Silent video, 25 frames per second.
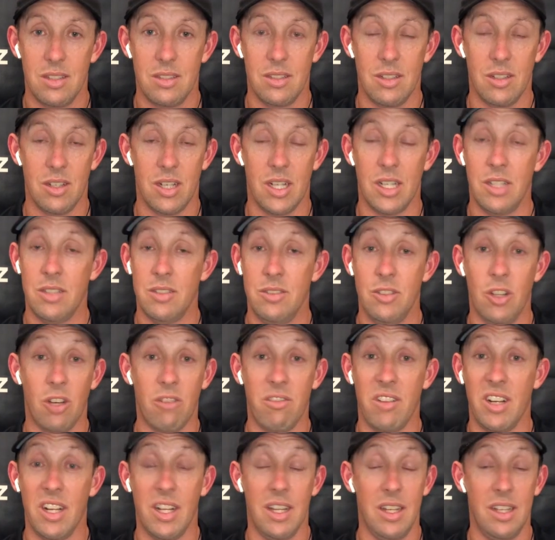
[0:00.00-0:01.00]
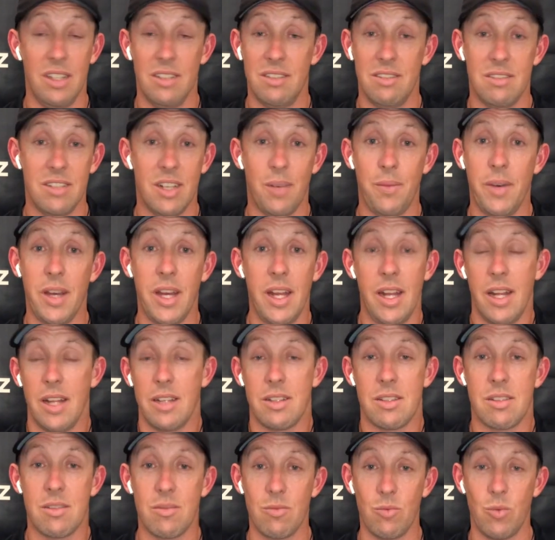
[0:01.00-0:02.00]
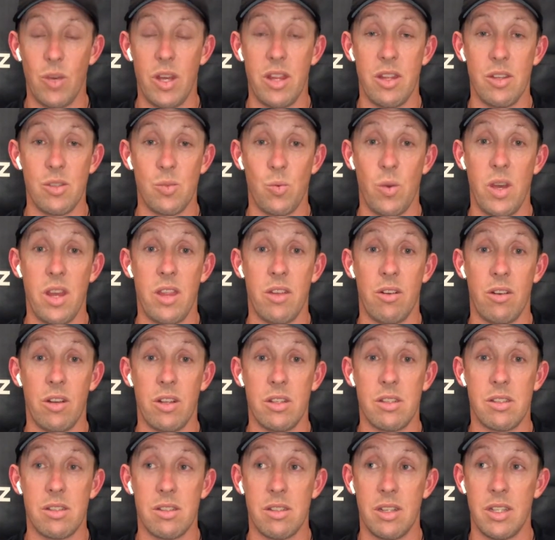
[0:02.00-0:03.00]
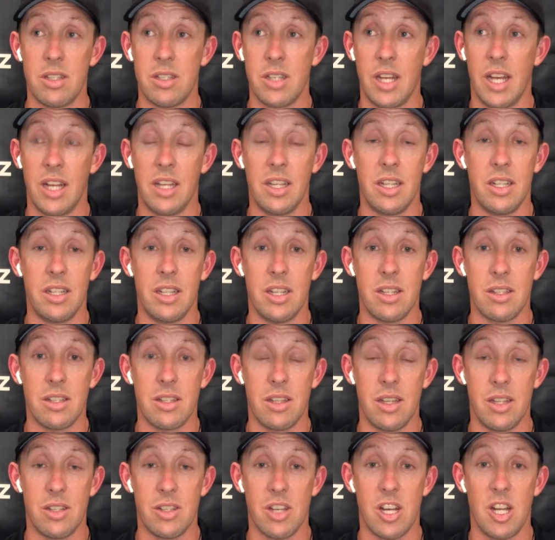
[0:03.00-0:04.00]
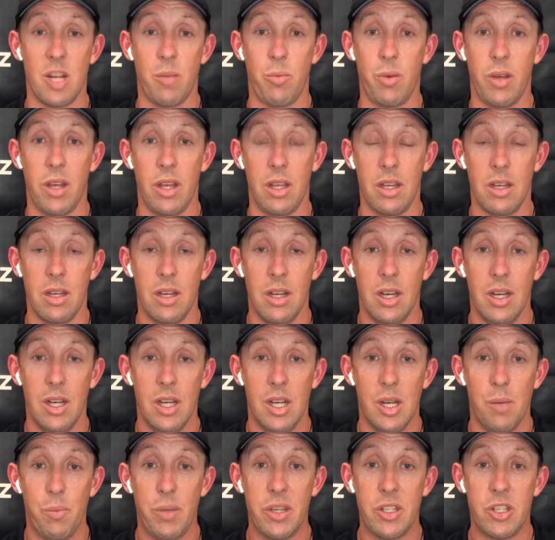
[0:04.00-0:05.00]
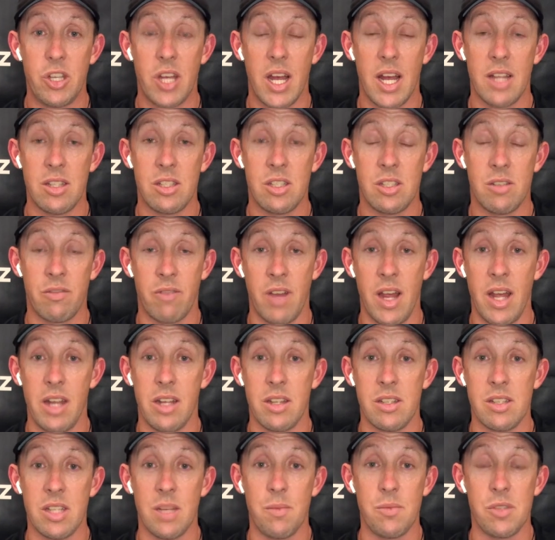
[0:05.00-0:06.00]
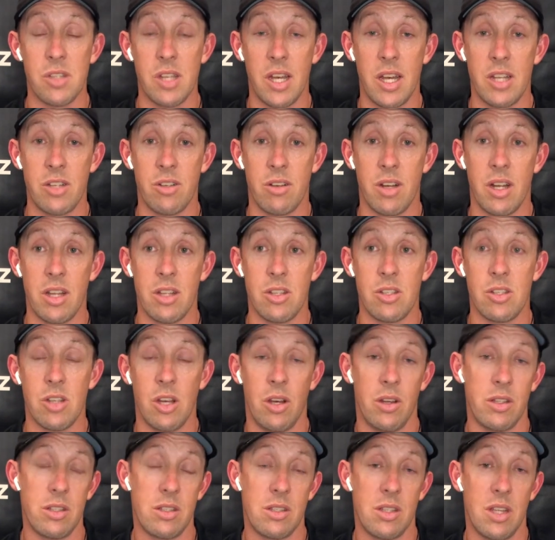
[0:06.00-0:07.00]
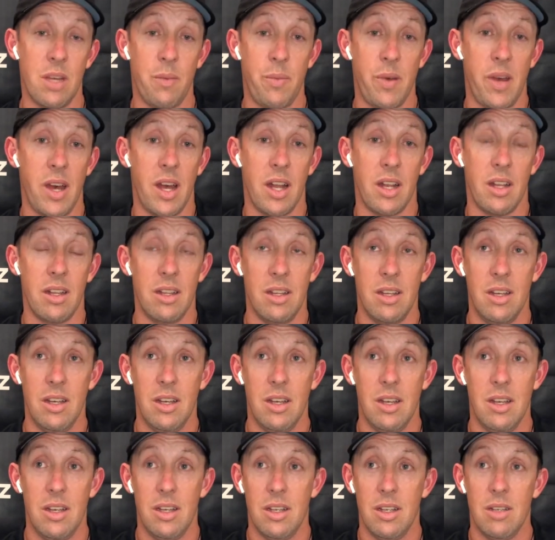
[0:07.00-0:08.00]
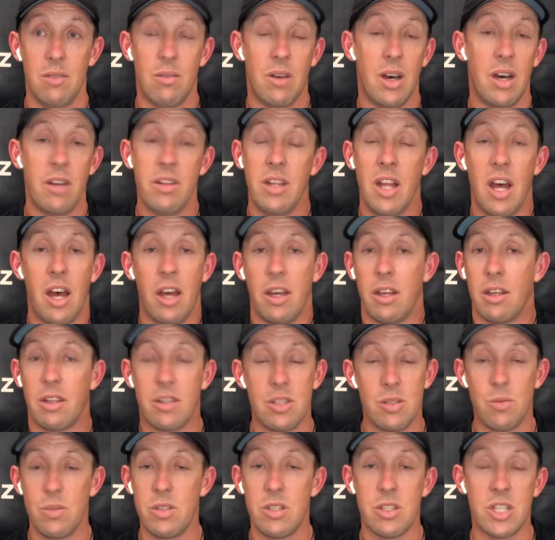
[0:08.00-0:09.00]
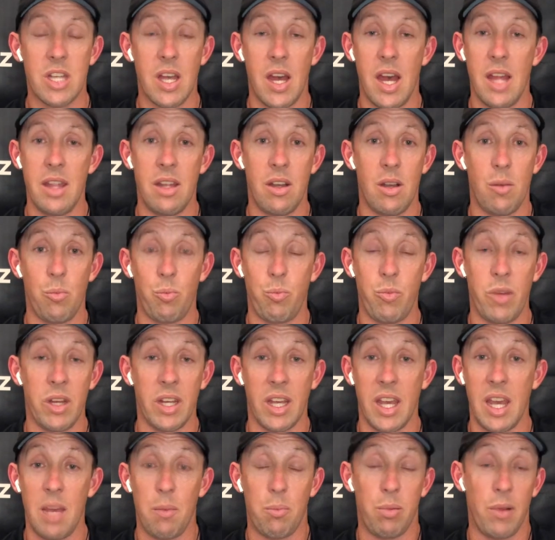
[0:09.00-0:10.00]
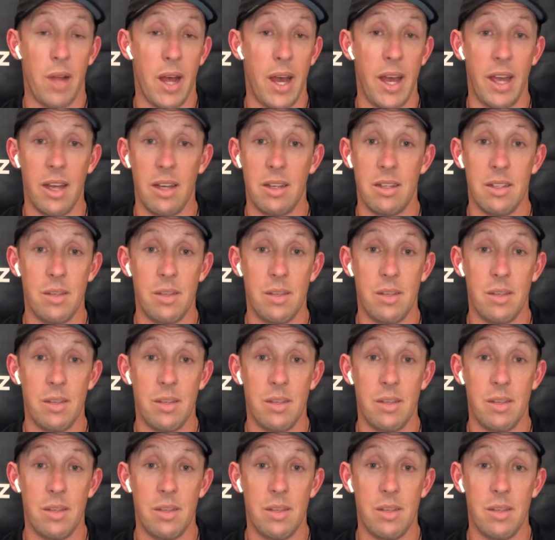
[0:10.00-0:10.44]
Oh, not really. I mean, it's weather's weather. It's England. There's going to be chances of rain at some stage or other. So it's about, well, no, because we just go out there and keep playing.